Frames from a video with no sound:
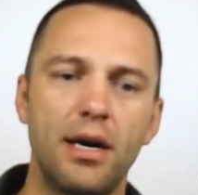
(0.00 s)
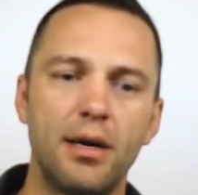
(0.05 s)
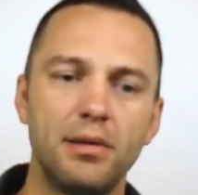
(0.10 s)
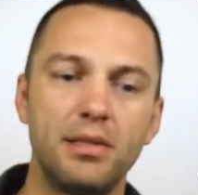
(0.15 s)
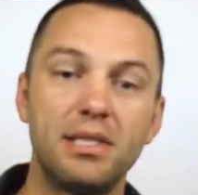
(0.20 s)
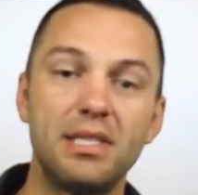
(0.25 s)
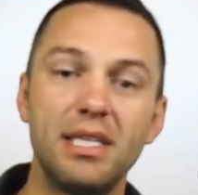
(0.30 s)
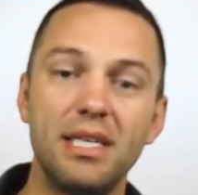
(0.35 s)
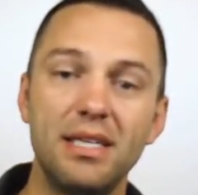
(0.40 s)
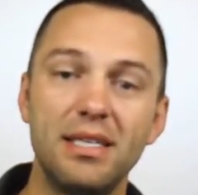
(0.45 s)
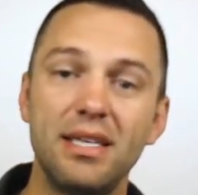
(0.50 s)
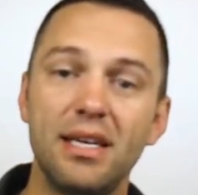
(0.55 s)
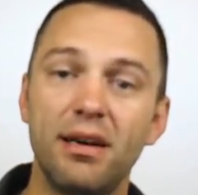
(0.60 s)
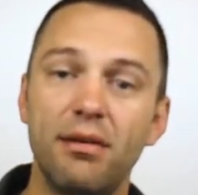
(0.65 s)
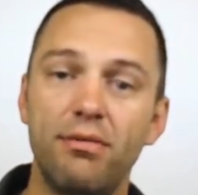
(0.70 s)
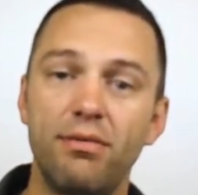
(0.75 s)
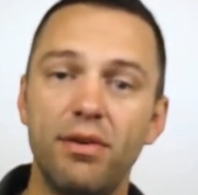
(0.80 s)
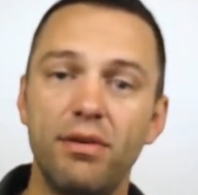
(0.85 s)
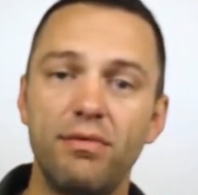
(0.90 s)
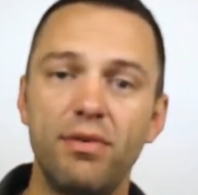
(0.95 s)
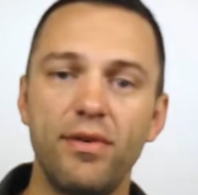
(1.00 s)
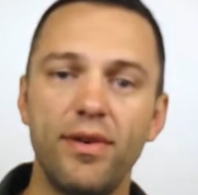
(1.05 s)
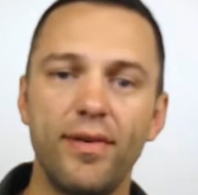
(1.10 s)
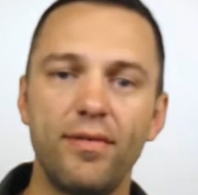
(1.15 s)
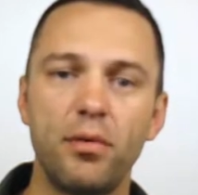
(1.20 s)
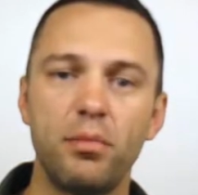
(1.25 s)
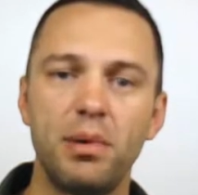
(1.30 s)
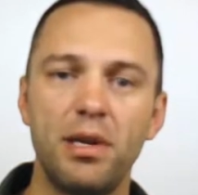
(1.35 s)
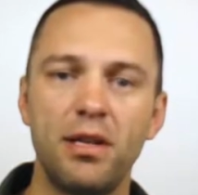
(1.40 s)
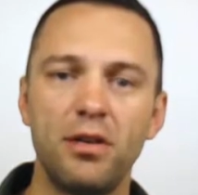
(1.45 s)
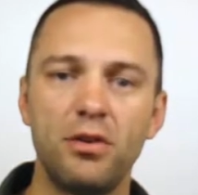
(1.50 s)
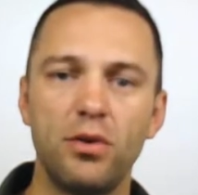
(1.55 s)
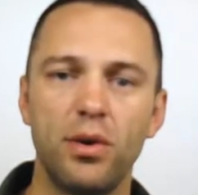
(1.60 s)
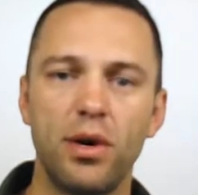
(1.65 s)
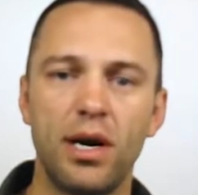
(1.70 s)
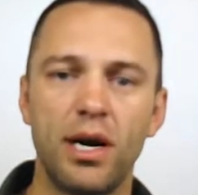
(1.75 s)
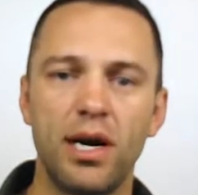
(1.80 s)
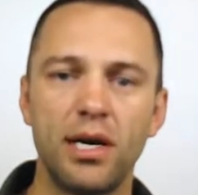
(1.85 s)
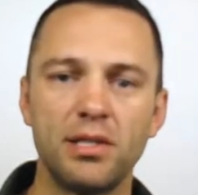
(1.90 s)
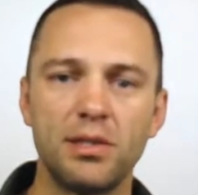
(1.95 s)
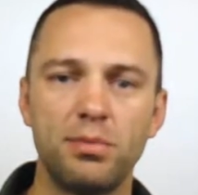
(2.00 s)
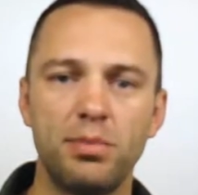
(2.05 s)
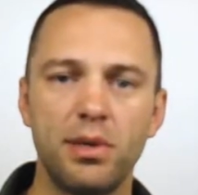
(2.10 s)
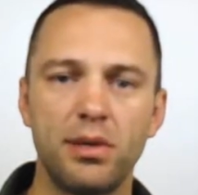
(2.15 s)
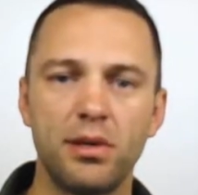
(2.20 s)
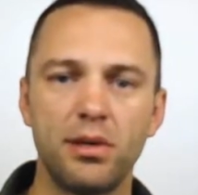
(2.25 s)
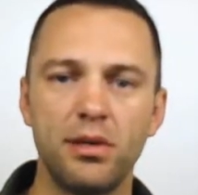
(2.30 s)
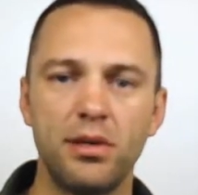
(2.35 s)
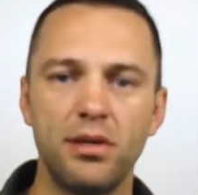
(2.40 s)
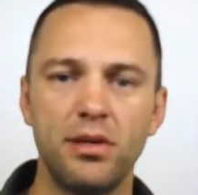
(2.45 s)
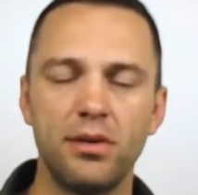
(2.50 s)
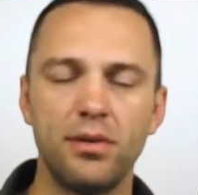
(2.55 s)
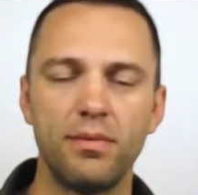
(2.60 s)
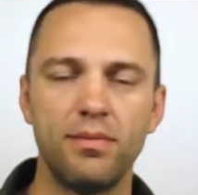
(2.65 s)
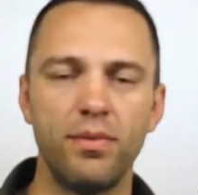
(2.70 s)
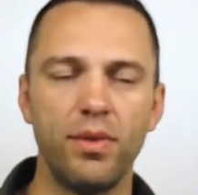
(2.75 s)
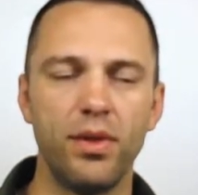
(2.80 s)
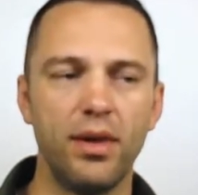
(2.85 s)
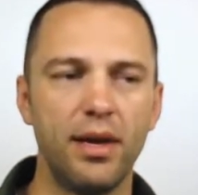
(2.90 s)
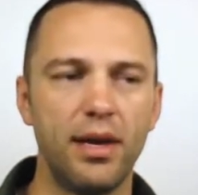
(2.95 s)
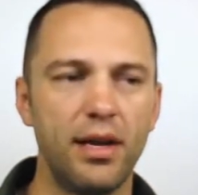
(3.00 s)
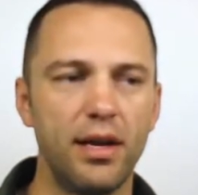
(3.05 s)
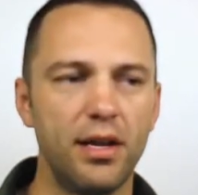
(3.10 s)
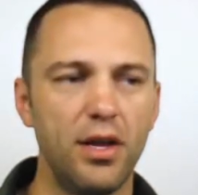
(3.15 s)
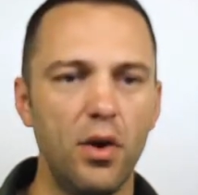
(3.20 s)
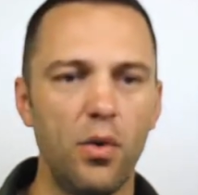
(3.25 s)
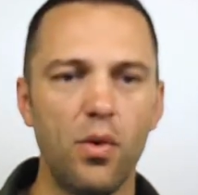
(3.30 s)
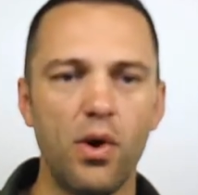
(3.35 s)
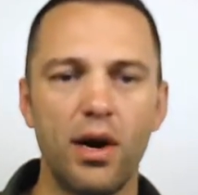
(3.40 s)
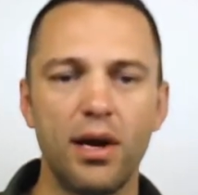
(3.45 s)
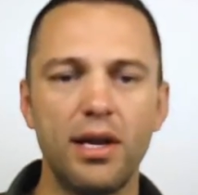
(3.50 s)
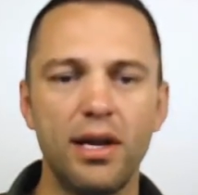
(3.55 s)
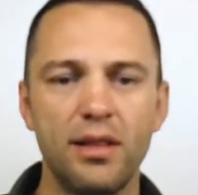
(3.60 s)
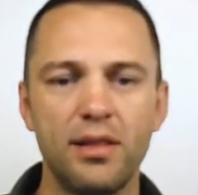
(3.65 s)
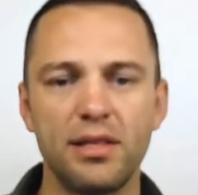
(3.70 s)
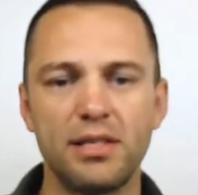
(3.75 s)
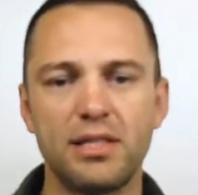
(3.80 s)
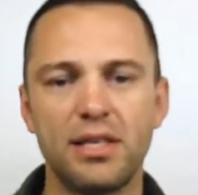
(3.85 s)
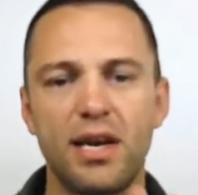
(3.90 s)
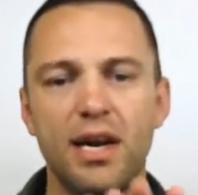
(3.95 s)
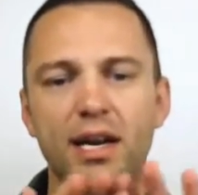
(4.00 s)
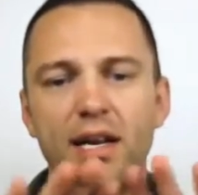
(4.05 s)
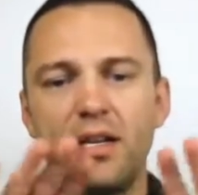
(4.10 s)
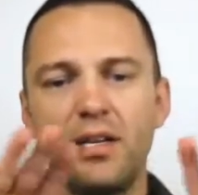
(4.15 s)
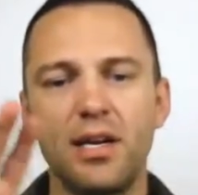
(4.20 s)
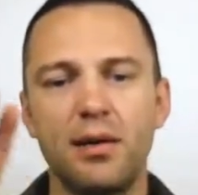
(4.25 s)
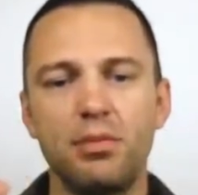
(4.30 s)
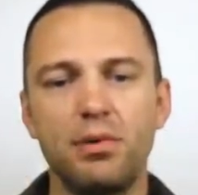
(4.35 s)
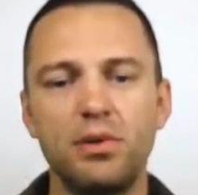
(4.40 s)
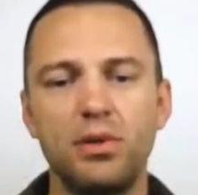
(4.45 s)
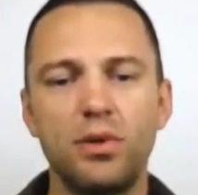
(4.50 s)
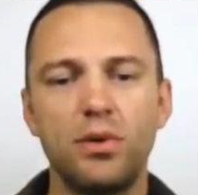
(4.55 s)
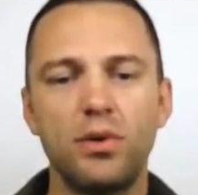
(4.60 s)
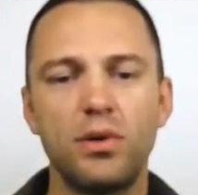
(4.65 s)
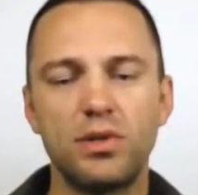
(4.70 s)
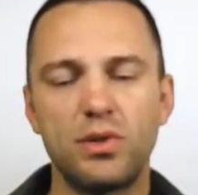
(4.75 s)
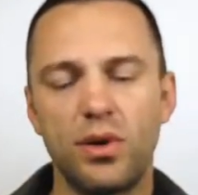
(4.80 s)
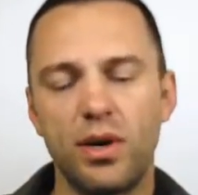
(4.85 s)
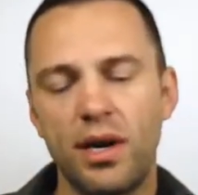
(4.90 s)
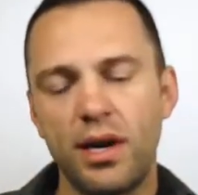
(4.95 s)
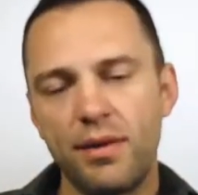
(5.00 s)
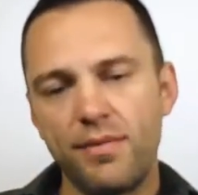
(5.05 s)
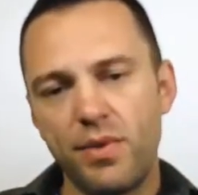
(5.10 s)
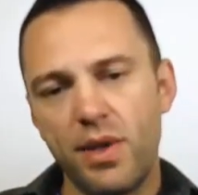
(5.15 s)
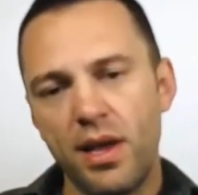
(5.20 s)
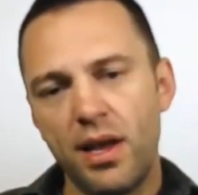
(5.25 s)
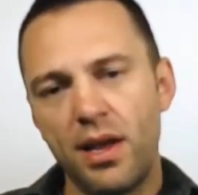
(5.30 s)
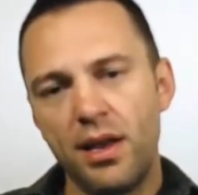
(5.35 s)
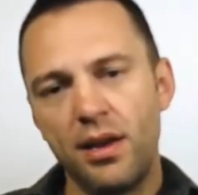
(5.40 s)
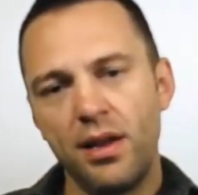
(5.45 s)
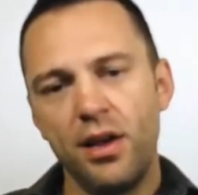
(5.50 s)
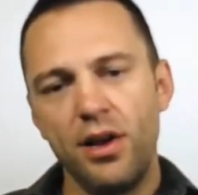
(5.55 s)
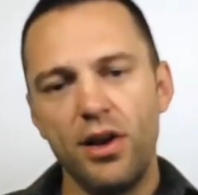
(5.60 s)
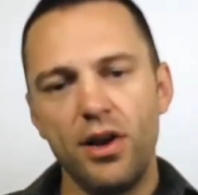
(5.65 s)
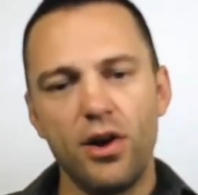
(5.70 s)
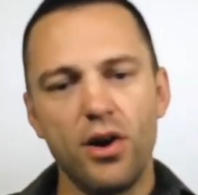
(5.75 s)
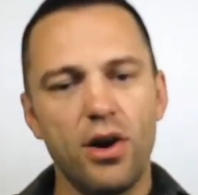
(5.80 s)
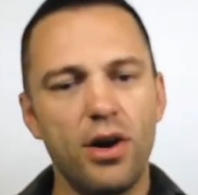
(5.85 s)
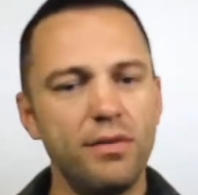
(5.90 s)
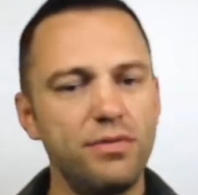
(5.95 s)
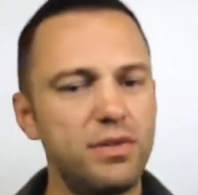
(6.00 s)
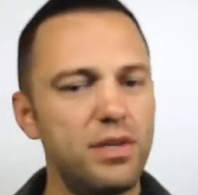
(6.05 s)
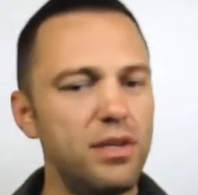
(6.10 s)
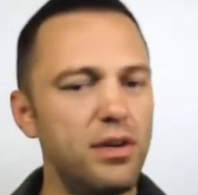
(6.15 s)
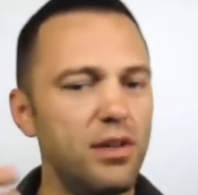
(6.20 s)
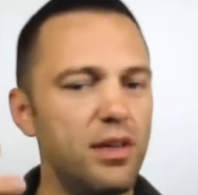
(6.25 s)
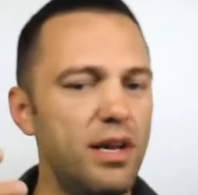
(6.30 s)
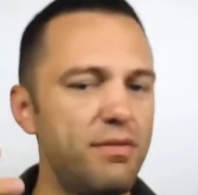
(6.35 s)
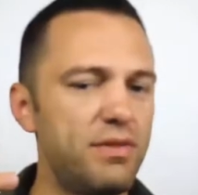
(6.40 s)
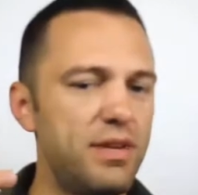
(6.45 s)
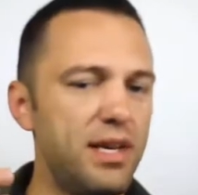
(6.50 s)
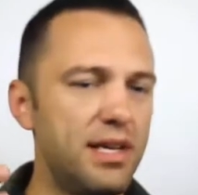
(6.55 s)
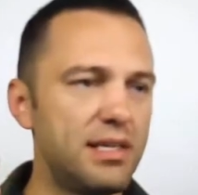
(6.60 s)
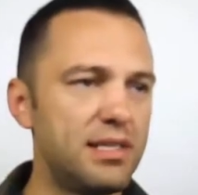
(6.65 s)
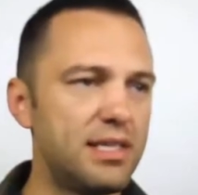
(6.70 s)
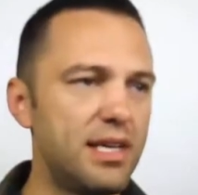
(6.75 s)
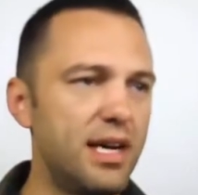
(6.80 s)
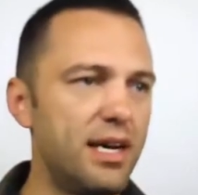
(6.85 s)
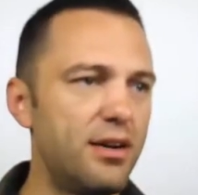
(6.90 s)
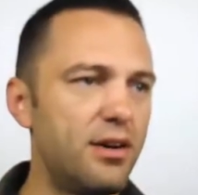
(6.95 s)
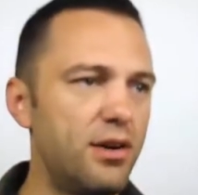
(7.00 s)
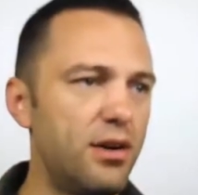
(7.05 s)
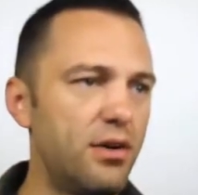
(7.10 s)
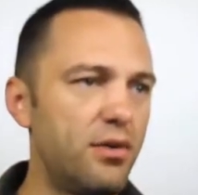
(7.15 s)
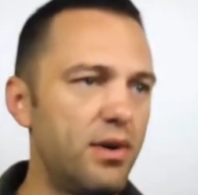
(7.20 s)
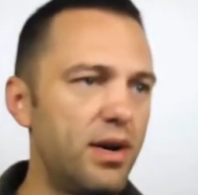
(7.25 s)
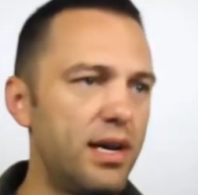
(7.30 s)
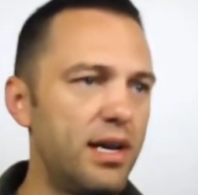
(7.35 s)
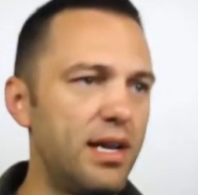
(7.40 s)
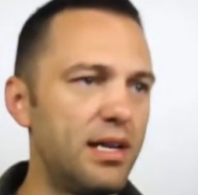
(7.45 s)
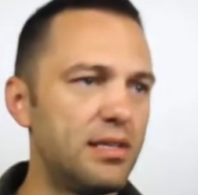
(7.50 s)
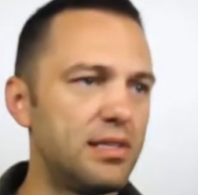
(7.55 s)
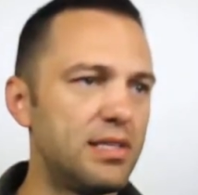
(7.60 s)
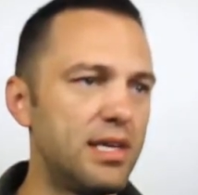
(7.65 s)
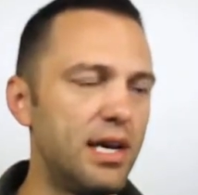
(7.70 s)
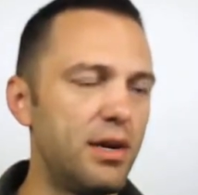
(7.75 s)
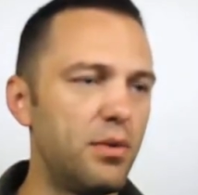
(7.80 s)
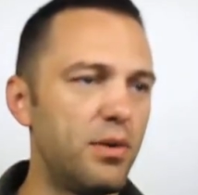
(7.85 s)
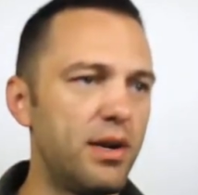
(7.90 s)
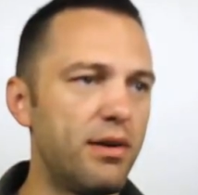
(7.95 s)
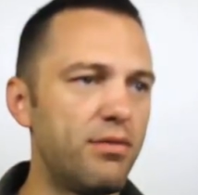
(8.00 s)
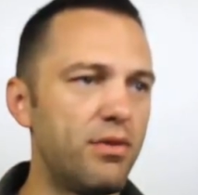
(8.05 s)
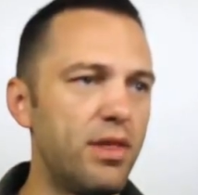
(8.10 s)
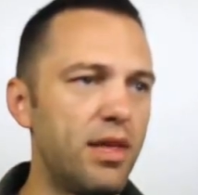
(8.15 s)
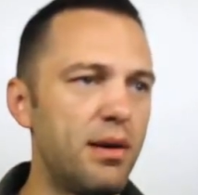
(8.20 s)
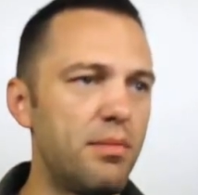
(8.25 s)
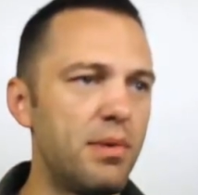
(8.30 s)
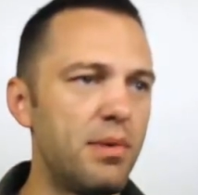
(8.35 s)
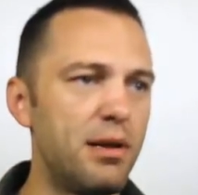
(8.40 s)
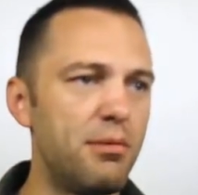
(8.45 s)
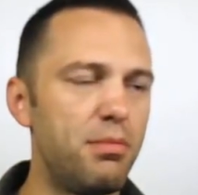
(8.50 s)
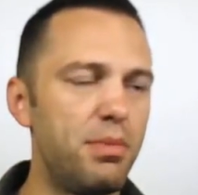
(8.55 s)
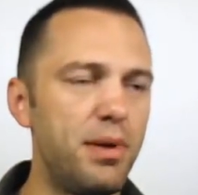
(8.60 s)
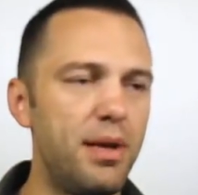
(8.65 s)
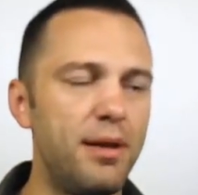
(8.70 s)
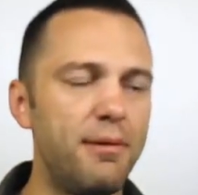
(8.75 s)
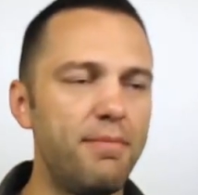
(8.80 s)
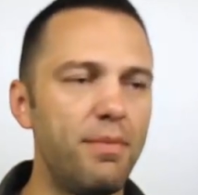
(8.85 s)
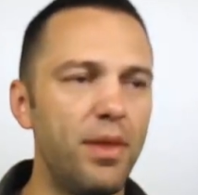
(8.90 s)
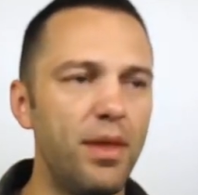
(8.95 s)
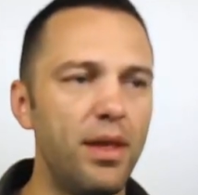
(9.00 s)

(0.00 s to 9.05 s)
C. diff, if you've ever been into a hospital and you walk in the sliding double doors, right, and off to your left-hand side or your right-hand side, whatever that might be,